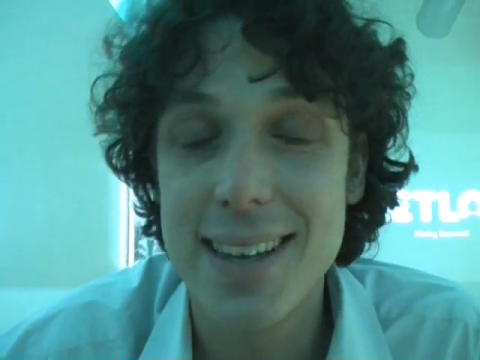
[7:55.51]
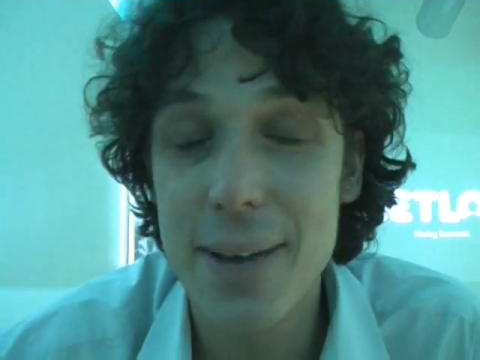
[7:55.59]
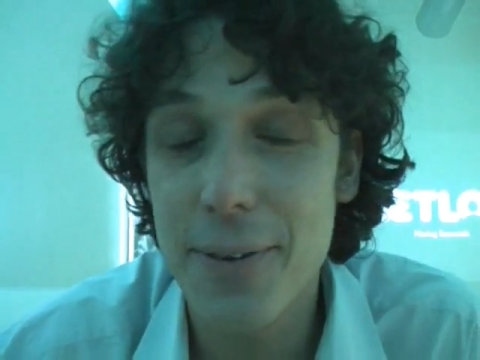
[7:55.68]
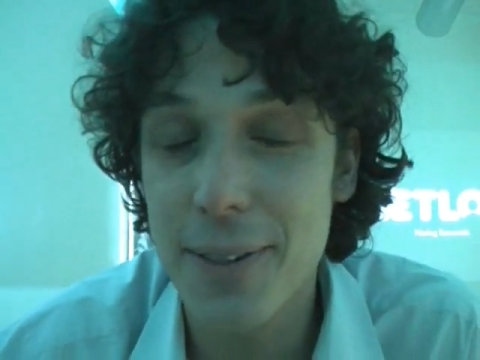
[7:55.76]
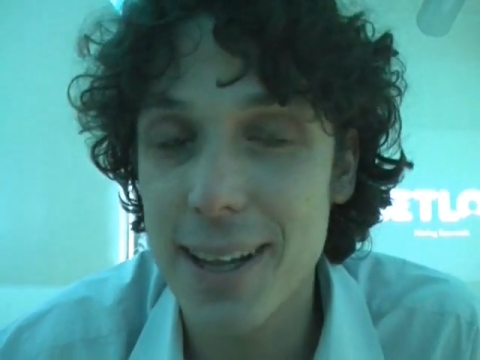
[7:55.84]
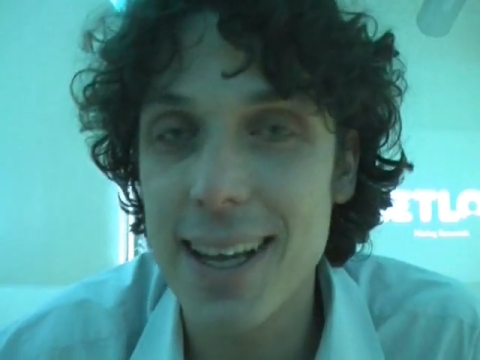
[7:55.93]

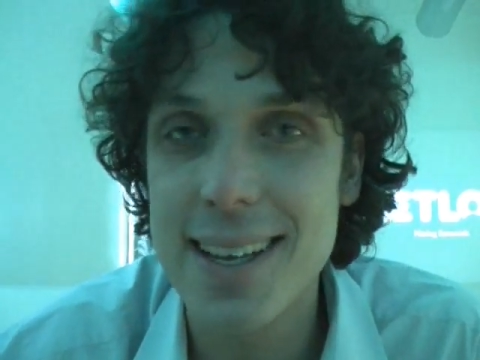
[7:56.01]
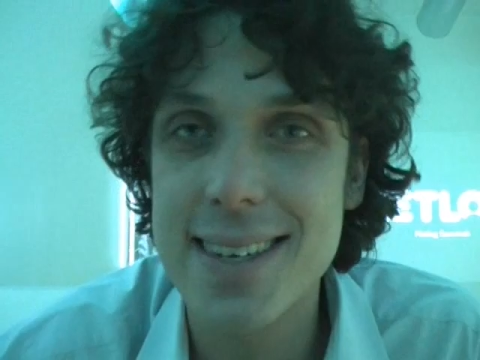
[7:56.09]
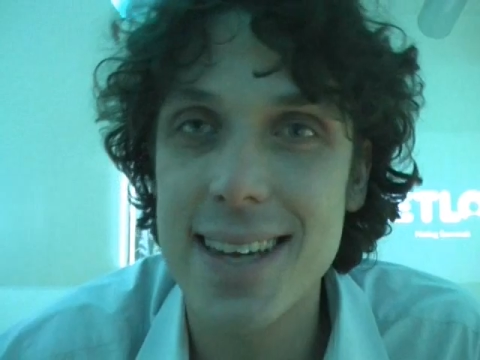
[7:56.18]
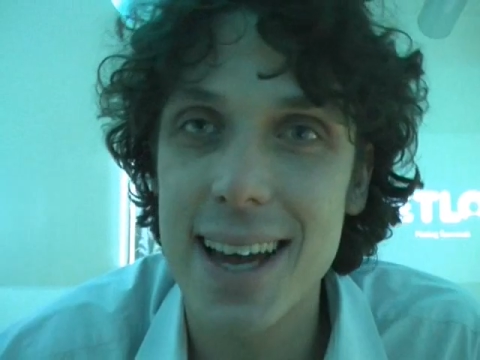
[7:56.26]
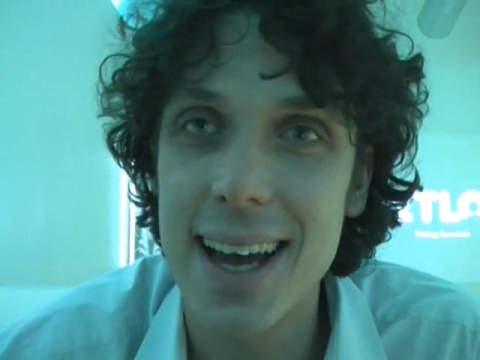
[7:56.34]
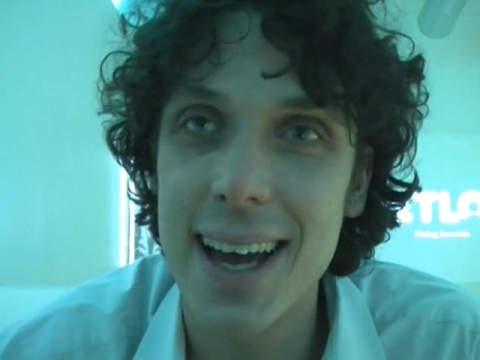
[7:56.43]
Definitely,
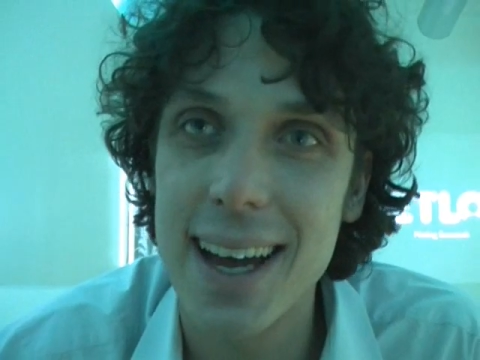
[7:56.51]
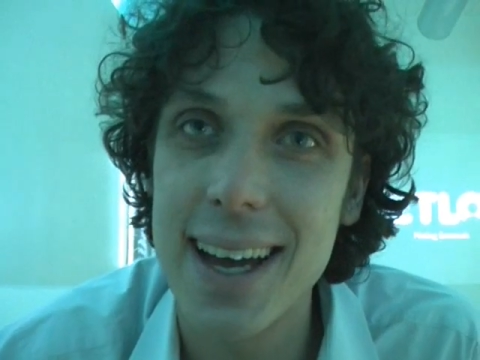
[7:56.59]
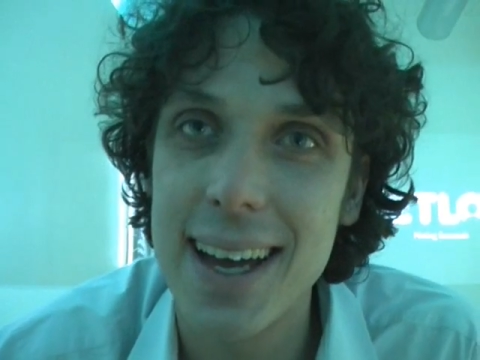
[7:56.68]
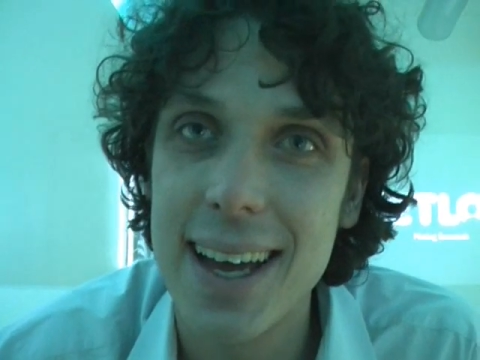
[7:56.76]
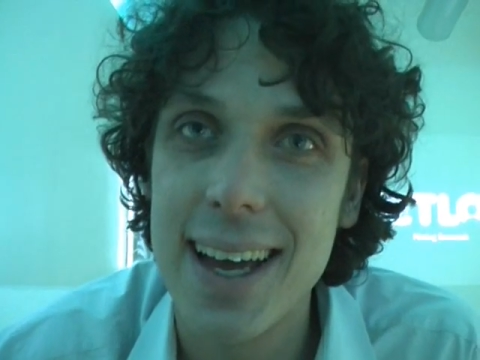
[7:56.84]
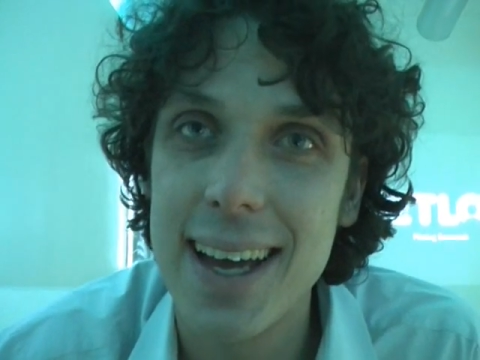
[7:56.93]
it's
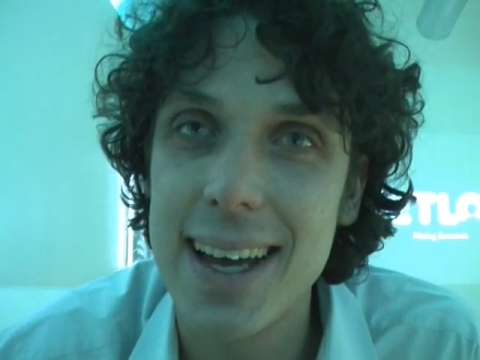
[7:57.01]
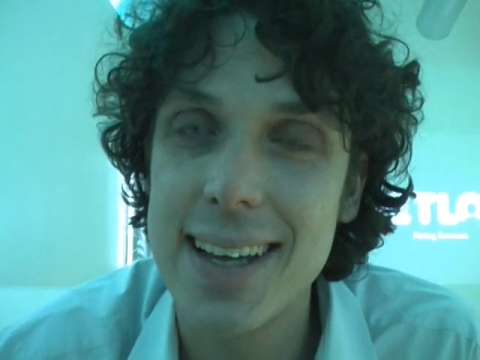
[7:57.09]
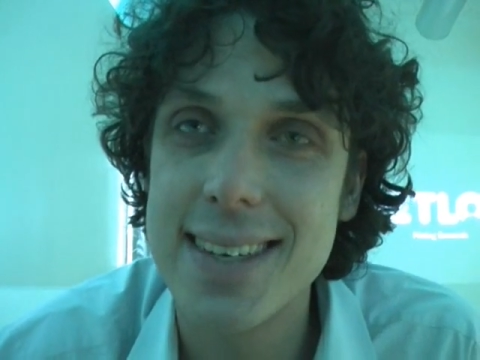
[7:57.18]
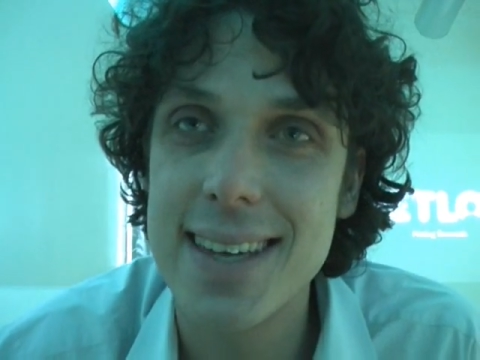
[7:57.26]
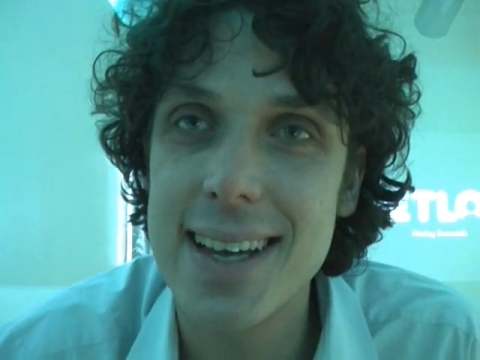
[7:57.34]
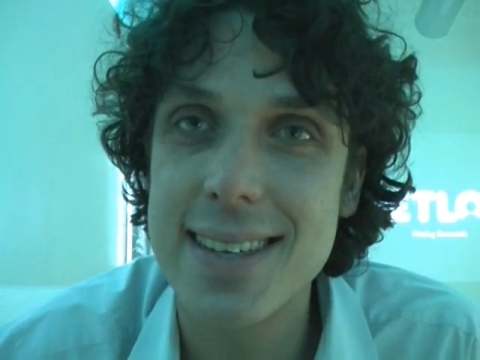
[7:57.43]

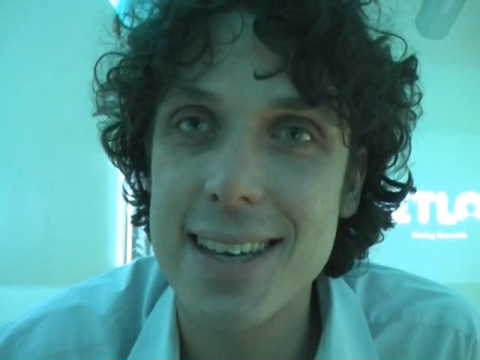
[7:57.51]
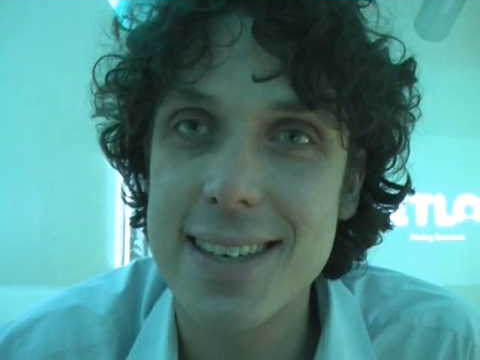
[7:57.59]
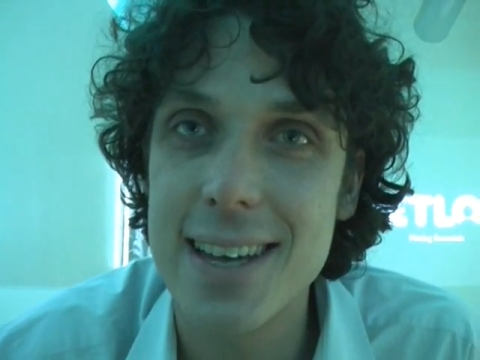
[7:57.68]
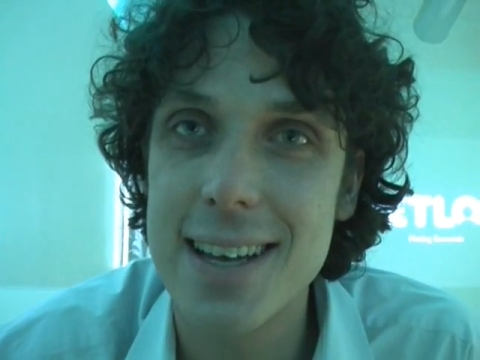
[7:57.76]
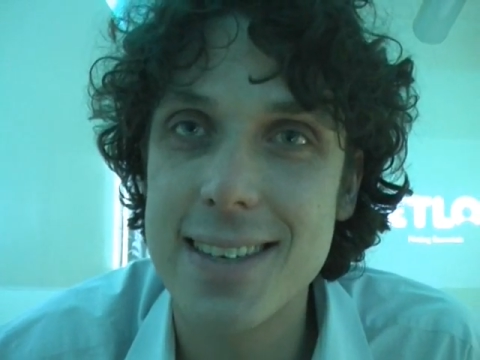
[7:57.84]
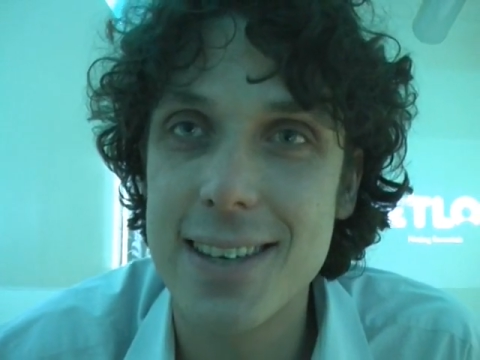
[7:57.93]

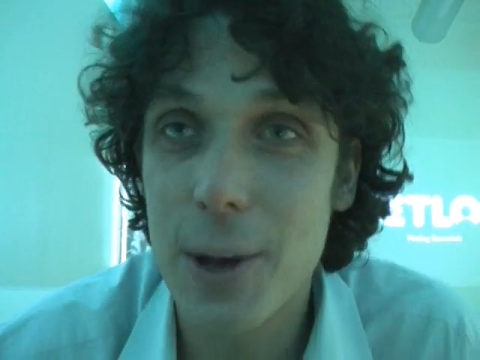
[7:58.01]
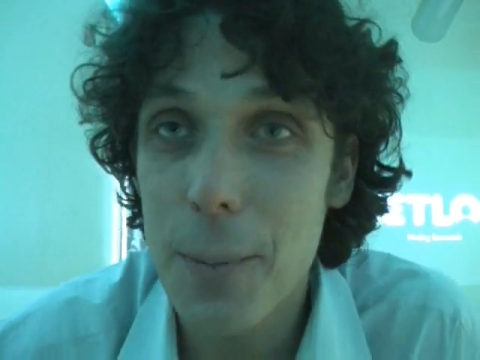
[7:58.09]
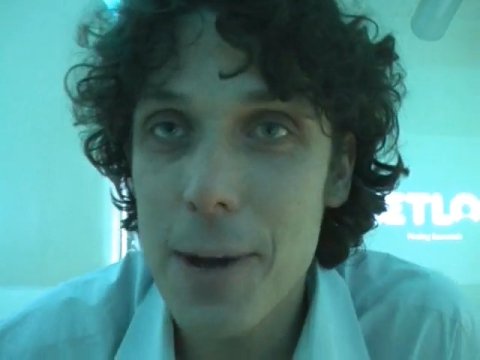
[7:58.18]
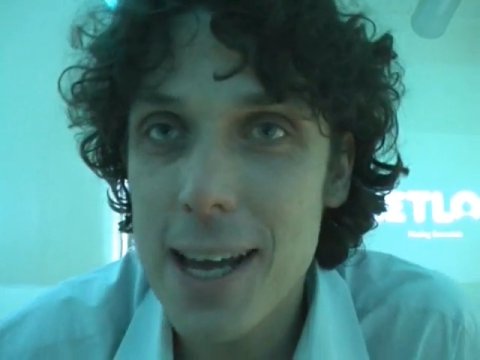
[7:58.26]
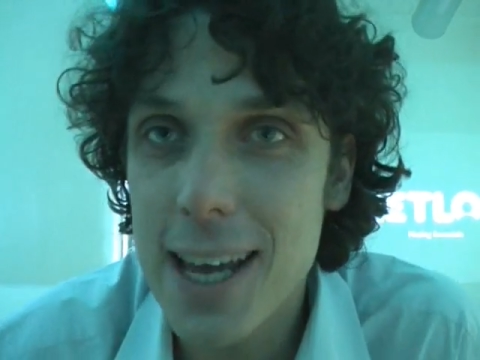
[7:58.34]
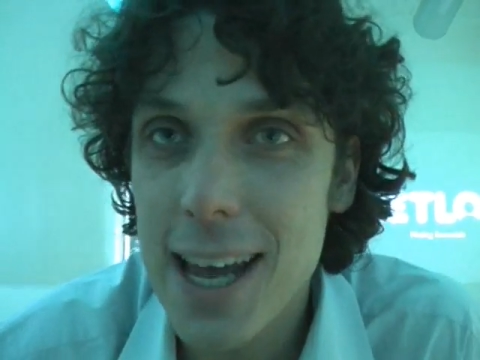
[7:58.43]
a
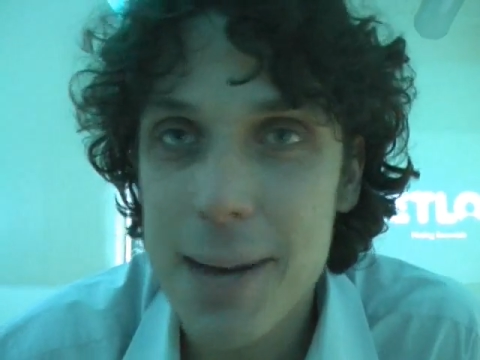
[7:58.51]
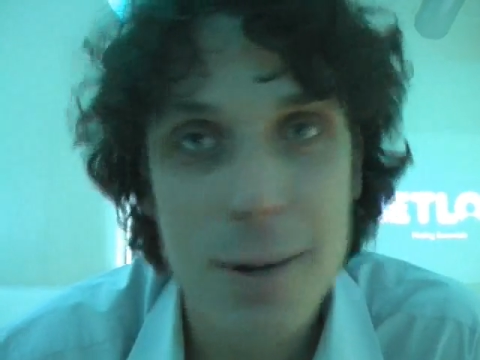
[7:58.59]
topic,